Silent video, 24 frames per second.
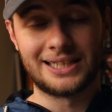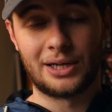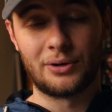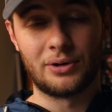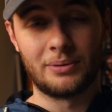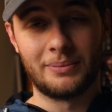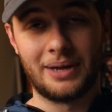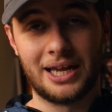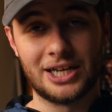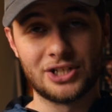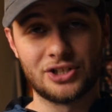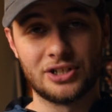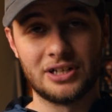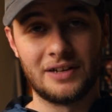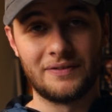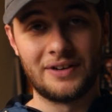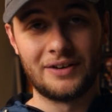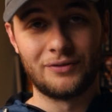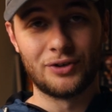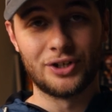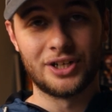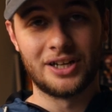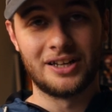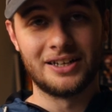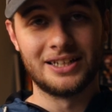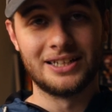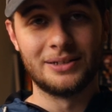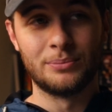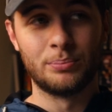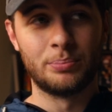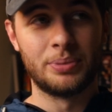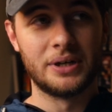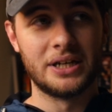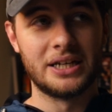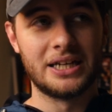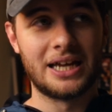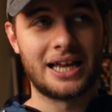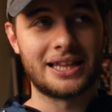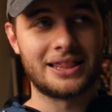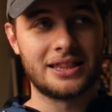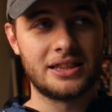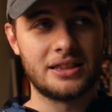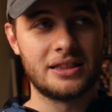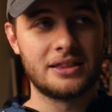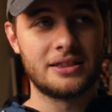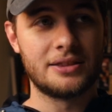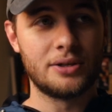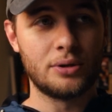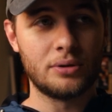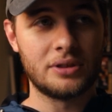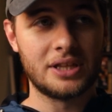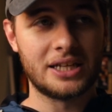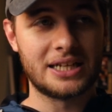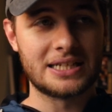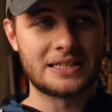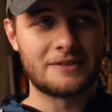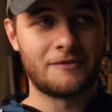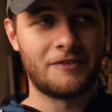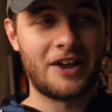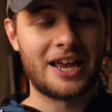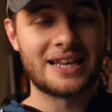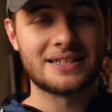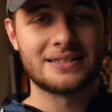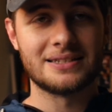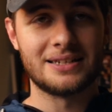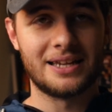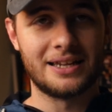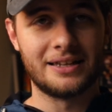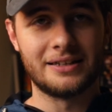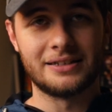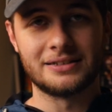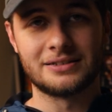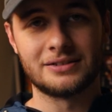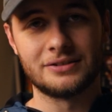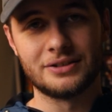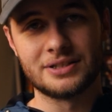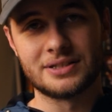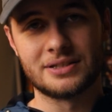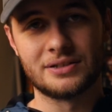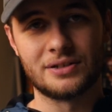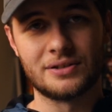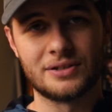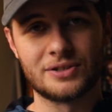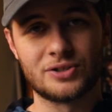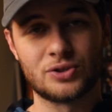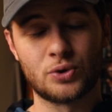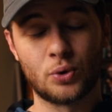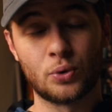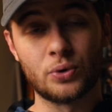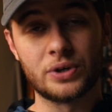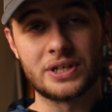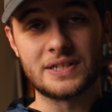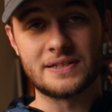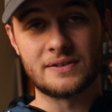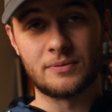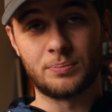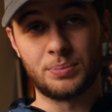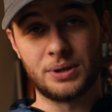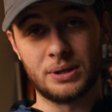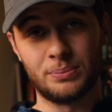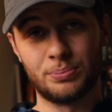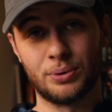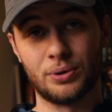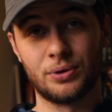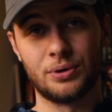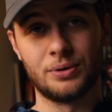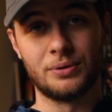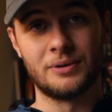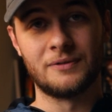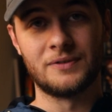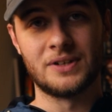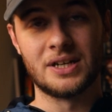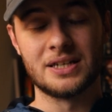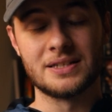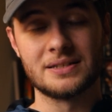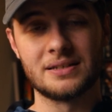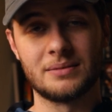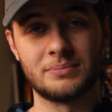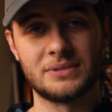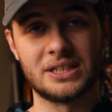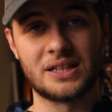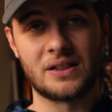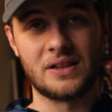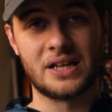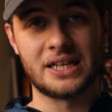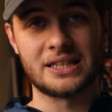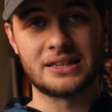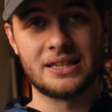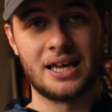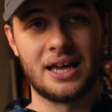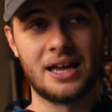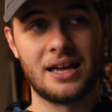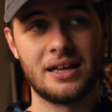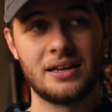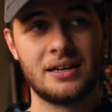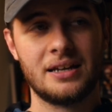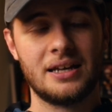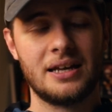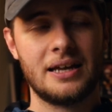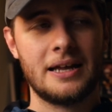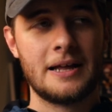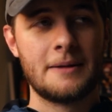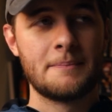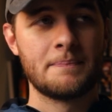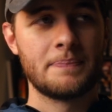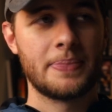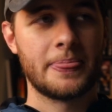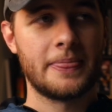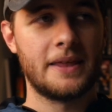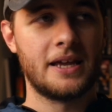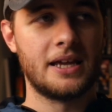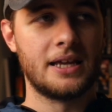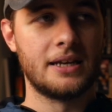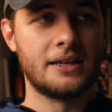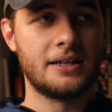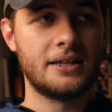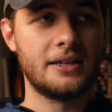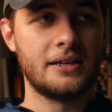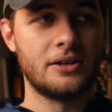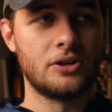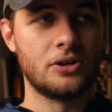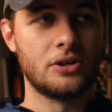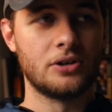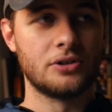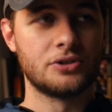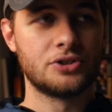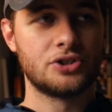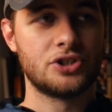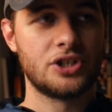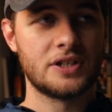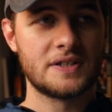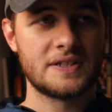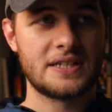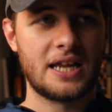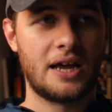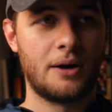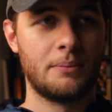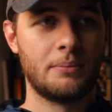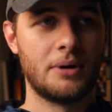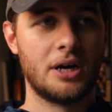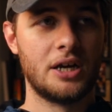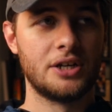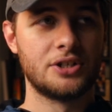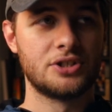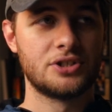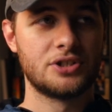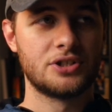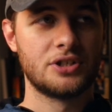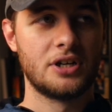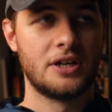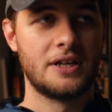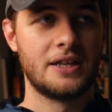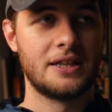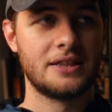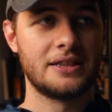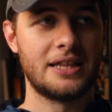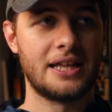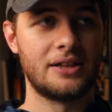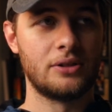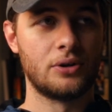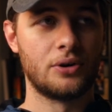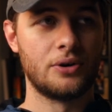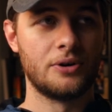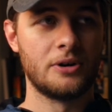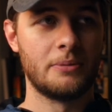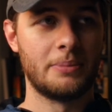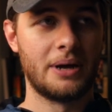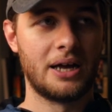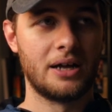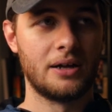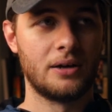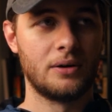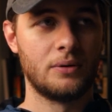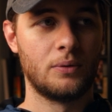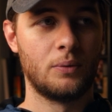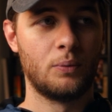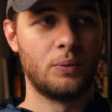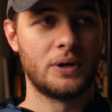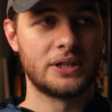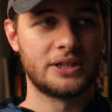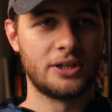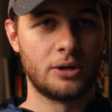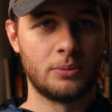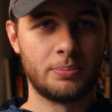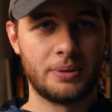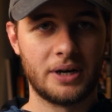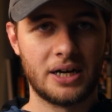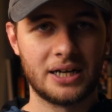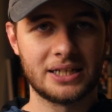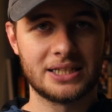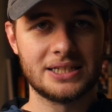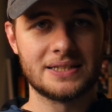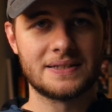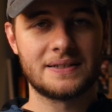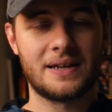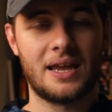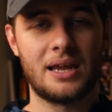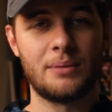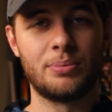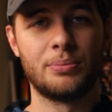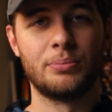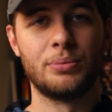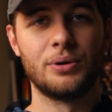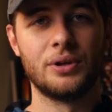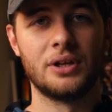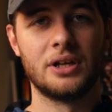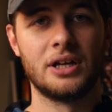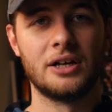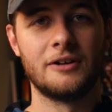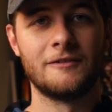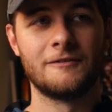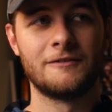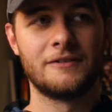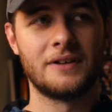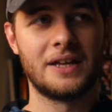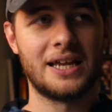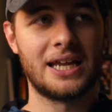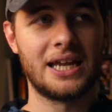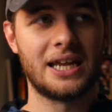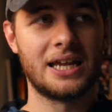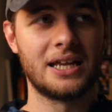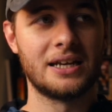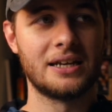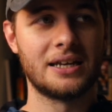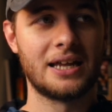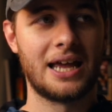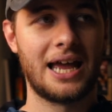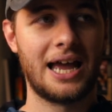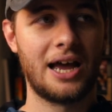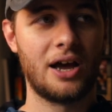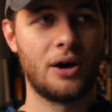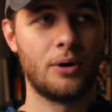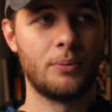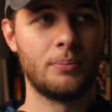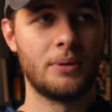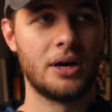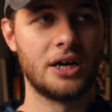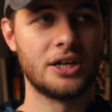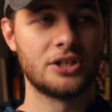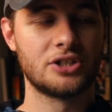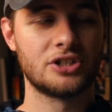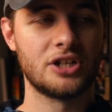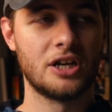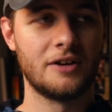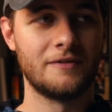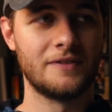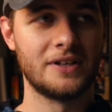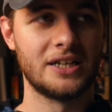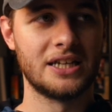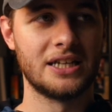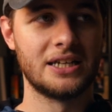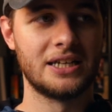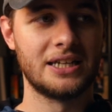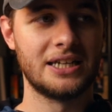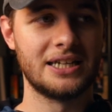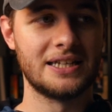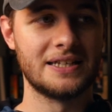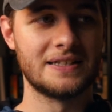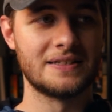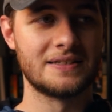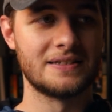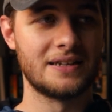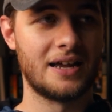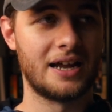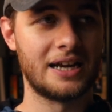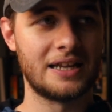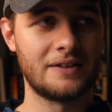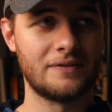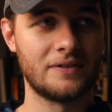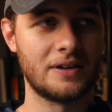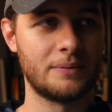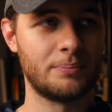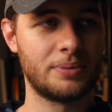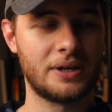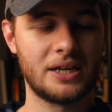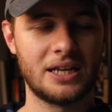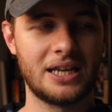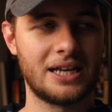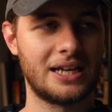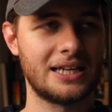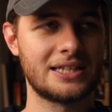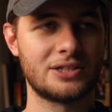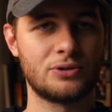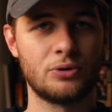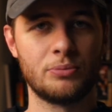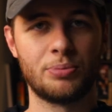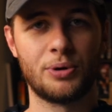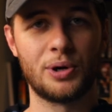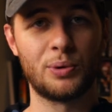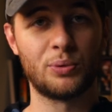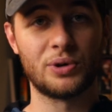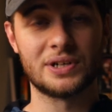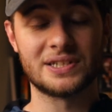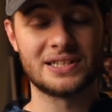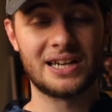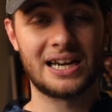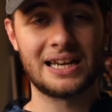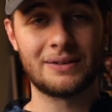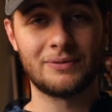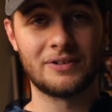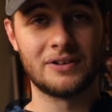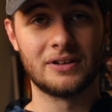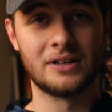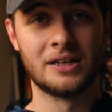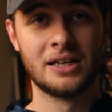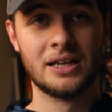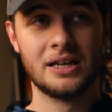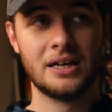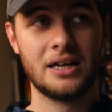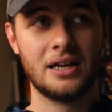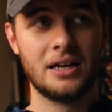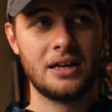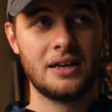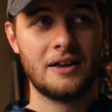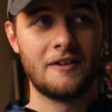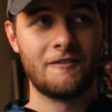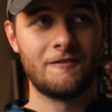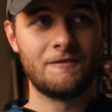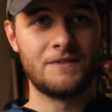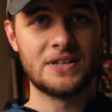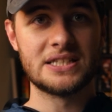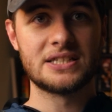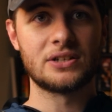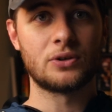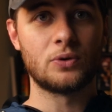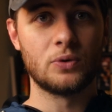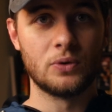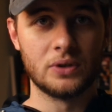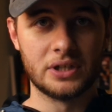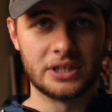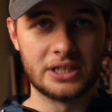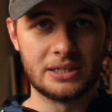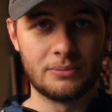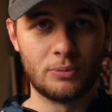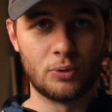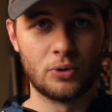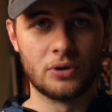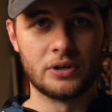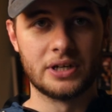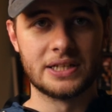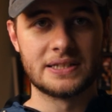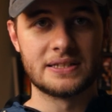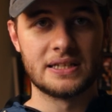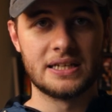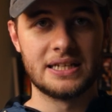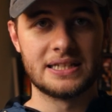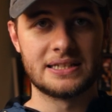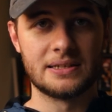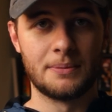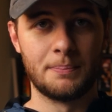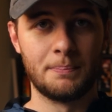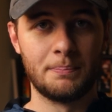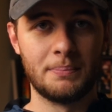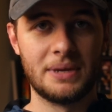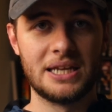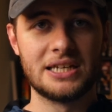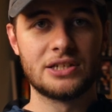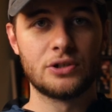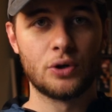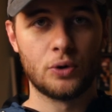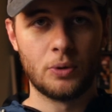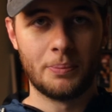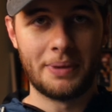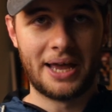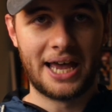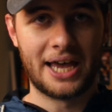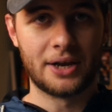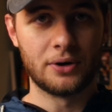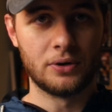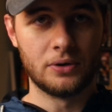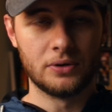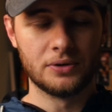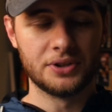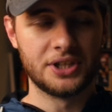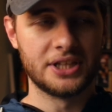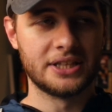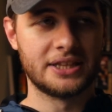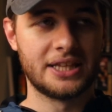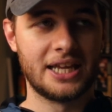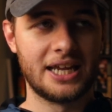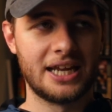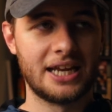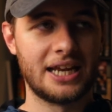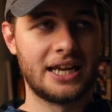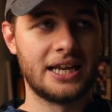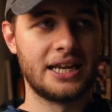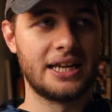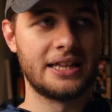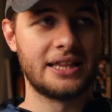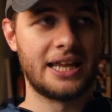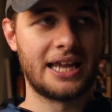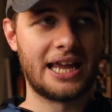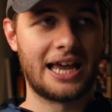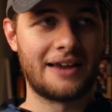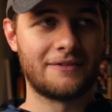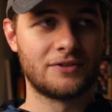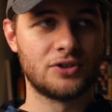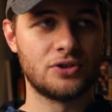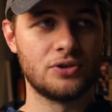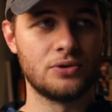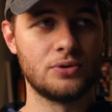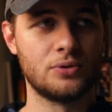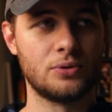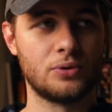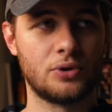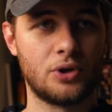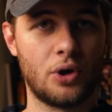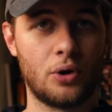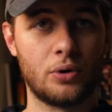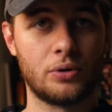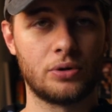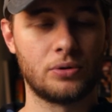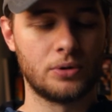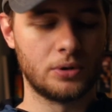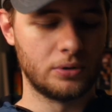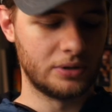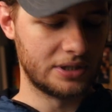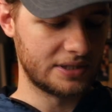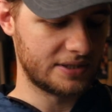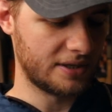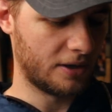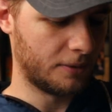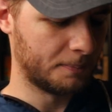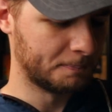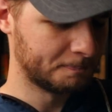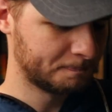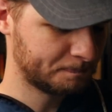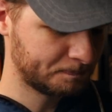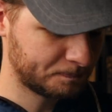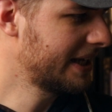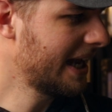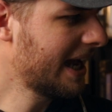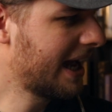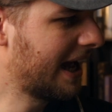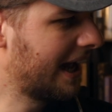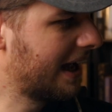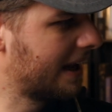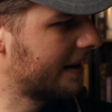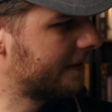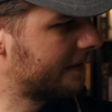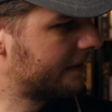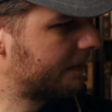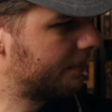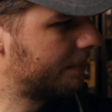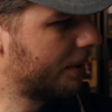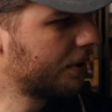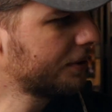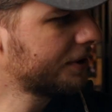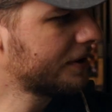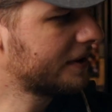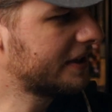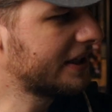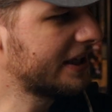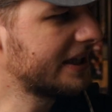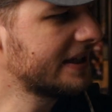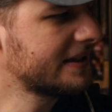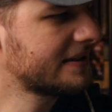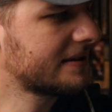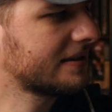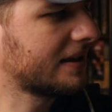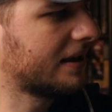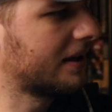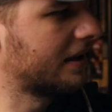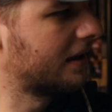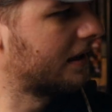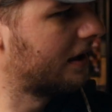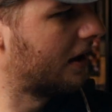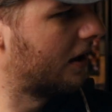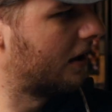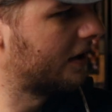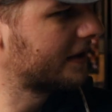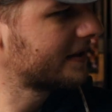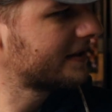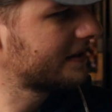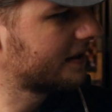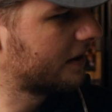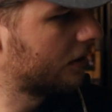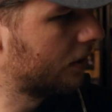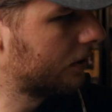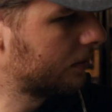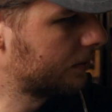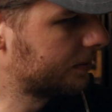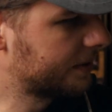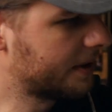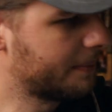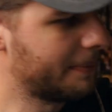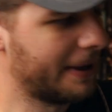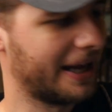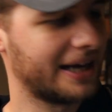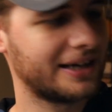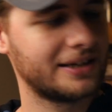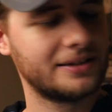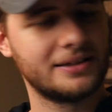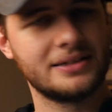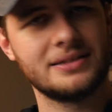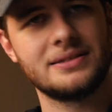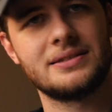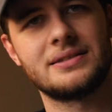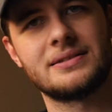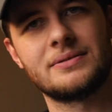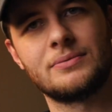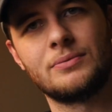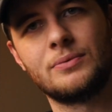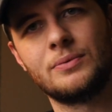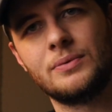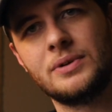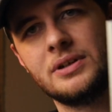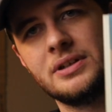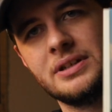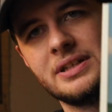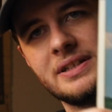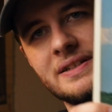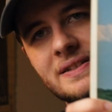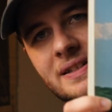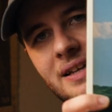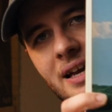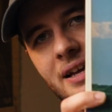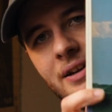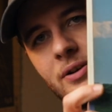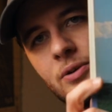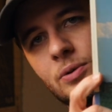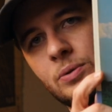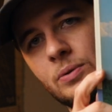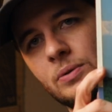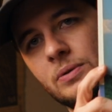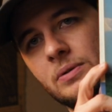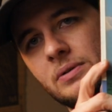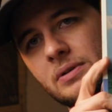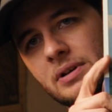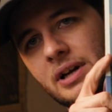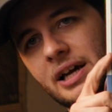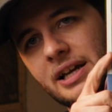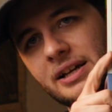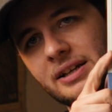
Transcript: I would imagine. I've never done it. But I do think it's fascinating to listen to the stories of people who have done something like that and hear just how much they learned about what their body is capable of and how much of it is not even, it gets to a point where it's not even physical anymore. It's a mental battle that they have to go through. And so, yeah, both of these, honestly, the back of this one is kind of cool.